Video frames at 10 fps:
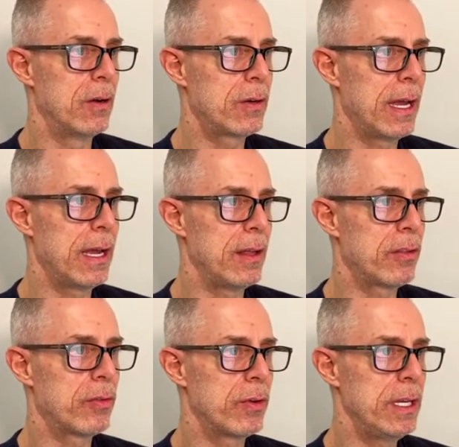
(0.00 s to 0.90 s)
Okay,
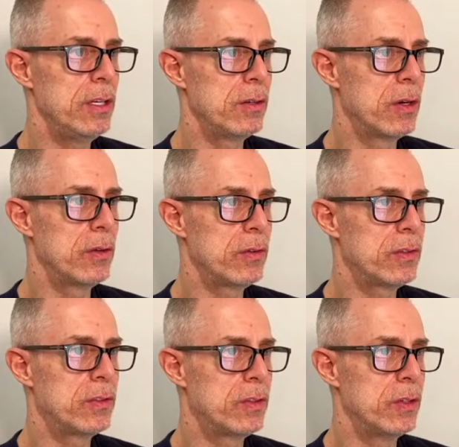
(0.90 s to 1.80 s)
3 Yugos
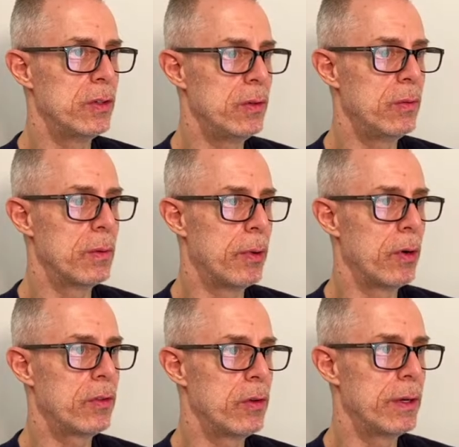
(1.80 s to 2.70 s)
to 2. We're
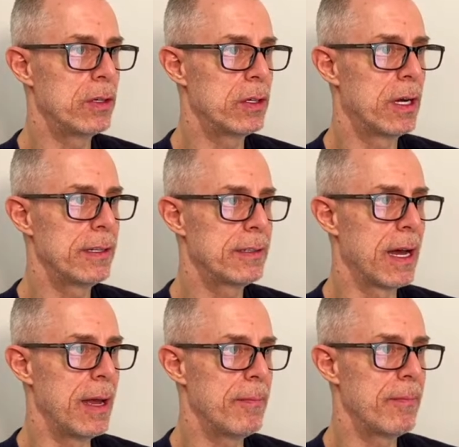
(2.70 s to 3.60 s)
both doing good on
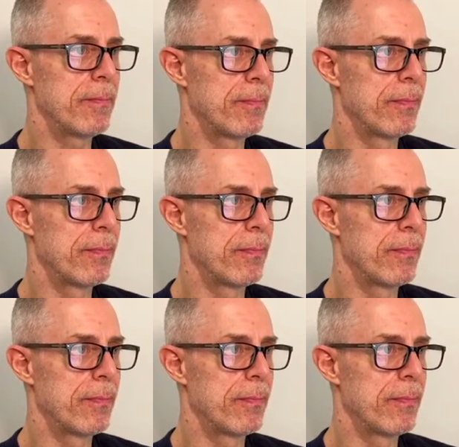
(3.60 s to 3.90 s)
time.